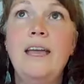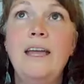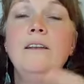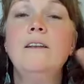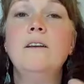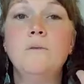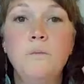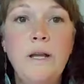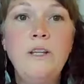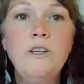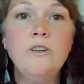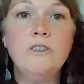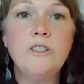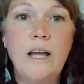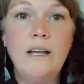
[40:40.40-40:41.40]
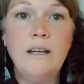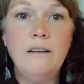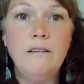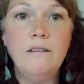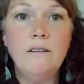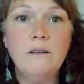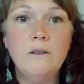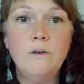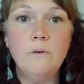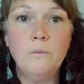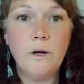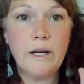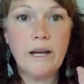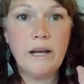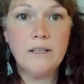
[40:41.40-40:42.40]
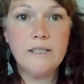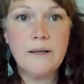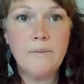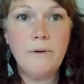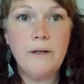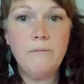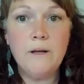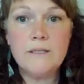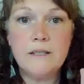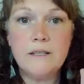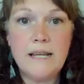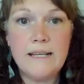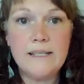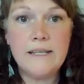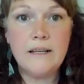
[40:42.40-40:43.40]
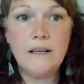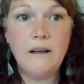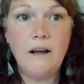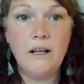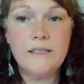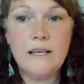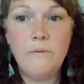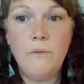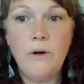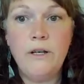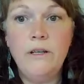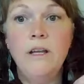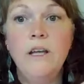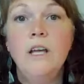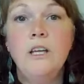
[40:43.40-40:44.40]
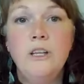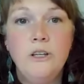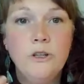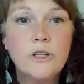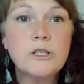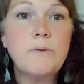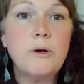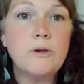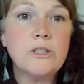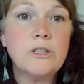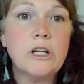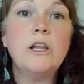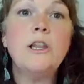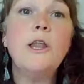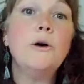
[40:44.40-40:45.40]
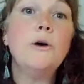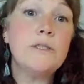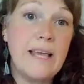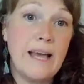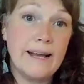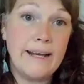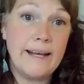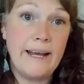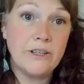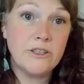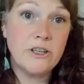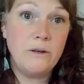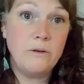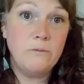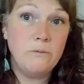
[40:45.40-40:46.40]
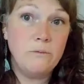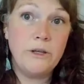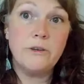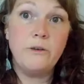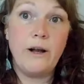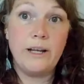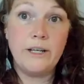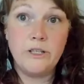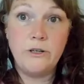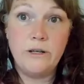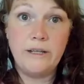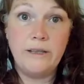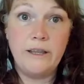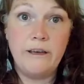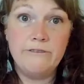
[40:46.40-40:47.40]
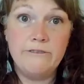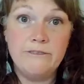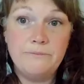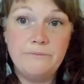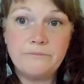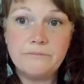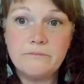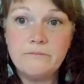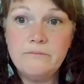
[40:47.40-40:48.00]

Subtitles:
then when you're done working on someone, muscle testing on someone, you're supposed to close that connection with gratitude and love.